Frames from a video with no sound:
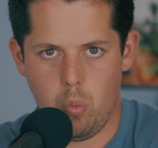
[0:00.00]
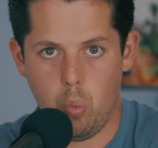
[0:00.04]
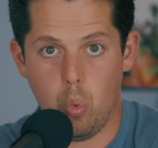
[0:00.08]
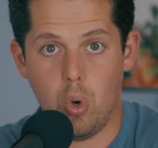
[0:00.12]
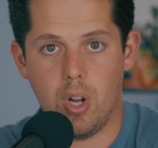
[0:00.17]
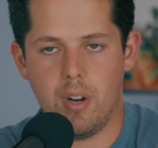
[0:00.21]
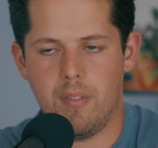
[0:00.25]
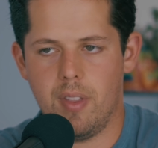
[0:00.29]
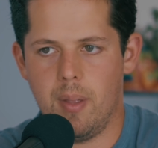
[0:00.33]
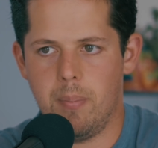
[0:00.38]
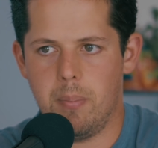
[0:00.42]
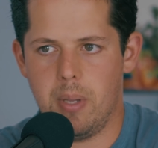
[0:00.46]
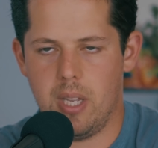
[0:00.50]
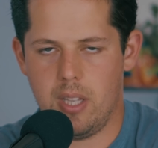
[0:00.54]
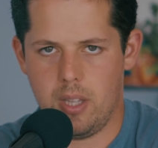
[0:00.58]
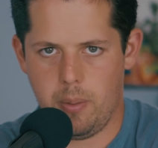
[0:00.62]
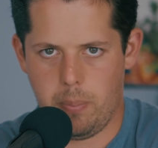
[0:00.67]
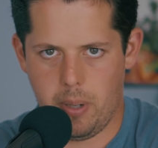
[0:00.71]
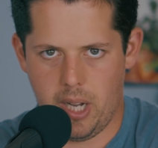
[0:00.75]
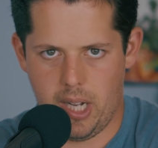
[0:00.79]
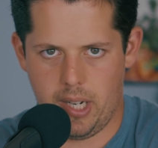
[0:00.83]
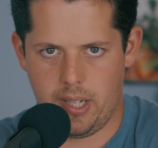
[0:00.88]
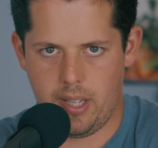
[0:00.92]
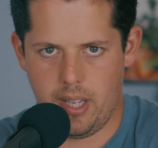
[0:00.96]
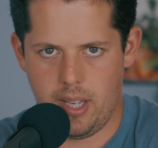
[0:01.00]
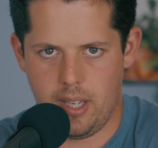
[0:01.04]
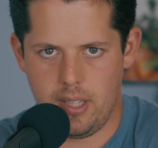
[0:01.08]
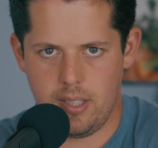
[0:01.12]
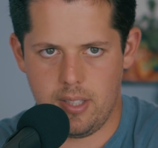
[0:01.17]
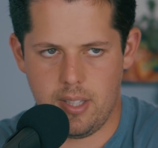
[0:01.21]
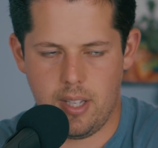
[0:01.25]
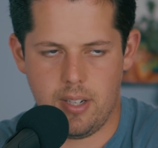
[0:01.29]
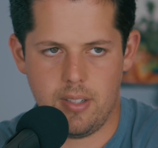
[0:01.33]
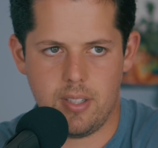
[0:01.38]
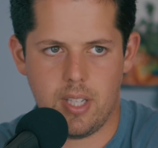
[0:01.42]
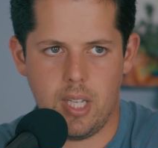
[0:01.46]
One of them being the
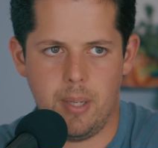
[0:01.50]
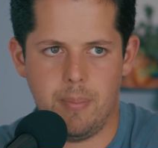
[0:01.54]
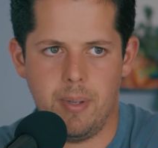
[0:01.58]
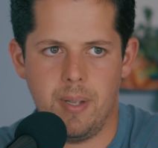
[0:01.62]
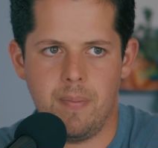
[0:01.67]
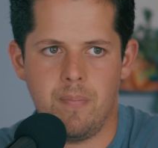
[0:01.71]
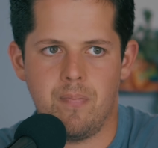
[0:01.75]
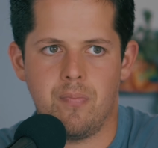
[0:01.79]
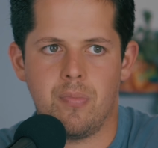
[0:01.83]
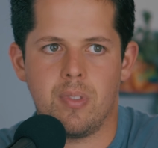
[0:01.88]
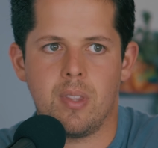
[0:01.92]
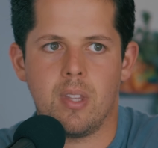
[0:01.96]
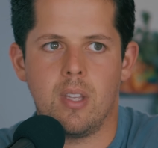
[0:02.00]
podcast that is coming.